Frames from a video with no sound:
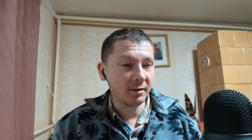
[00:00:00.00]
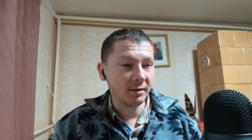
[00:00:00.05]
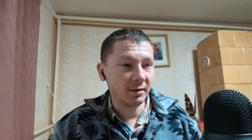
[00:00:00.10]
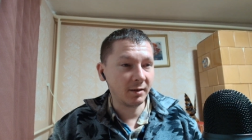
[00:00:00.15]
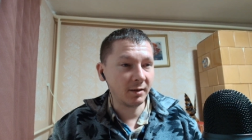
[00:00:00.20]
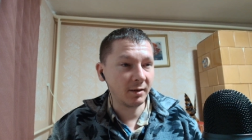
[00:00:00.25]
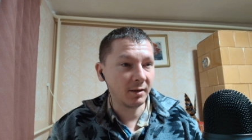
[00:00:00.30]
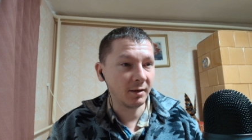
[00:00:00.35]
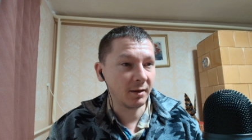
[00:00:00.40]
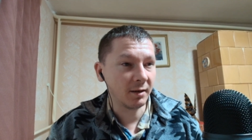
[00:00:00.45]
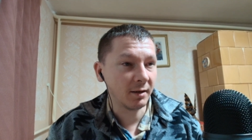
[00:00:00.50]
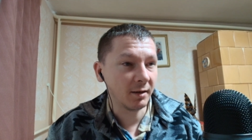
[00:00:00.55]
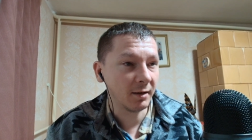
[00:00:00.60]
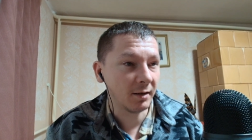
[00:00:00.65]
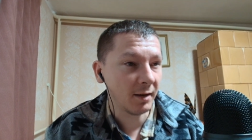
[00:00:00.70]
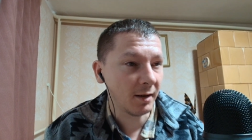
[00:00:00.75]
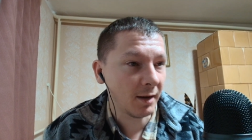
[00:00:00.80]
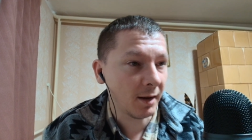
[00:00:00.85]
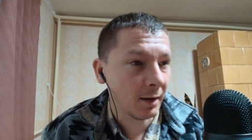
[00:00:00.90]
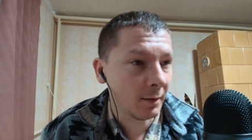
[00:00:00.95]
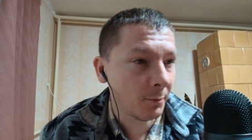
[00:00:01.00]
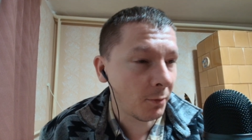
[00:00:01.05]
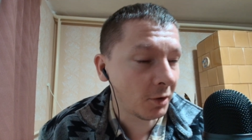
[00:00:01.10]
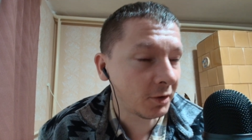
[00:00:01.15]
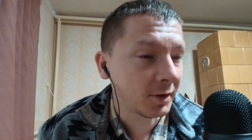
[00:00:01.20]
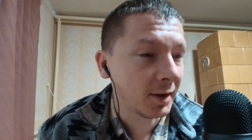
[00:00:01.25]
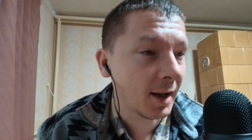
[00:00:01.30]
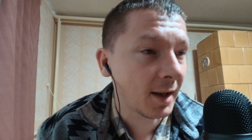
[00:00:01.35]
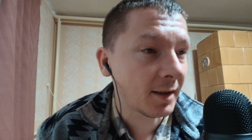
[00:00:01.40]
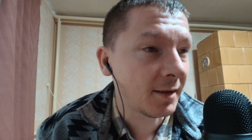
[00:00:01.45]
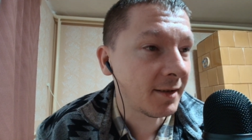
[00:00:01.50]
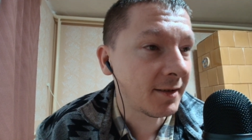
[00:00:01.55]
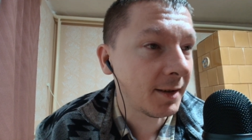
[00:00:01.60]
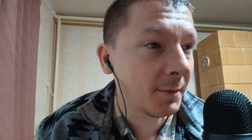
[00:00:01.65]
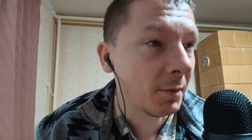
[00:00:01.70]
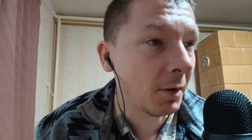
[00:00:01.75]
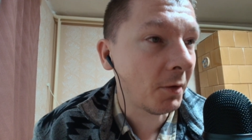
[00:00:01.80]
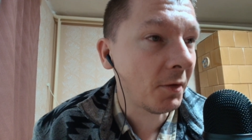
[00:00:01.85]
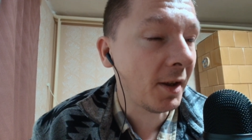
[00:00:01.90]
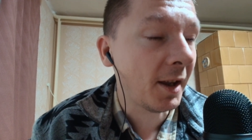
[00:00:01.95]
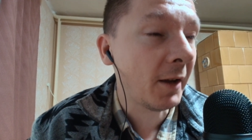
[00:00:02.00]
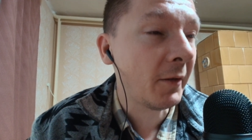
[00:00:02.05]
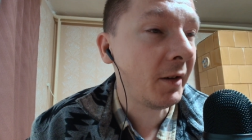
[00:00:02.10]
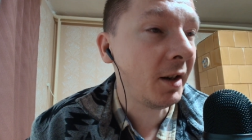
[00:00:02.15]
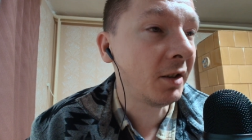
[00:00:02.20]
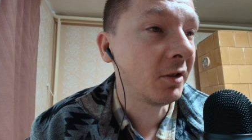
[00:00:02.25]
podcast is about every